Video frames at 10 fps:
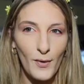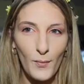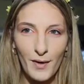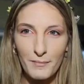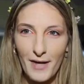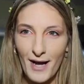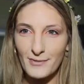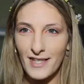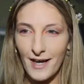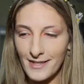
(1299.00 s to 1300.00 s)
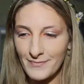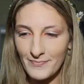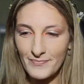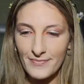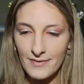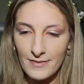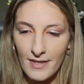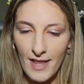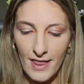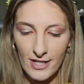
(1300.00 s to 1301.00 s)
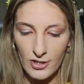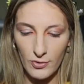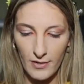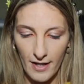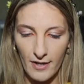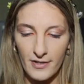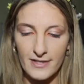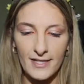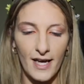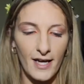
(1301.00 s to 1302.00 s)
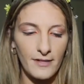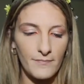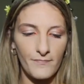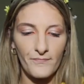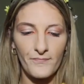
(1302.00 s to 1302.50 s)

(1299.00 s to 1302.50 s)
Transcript: one brow done. Let's do that other side.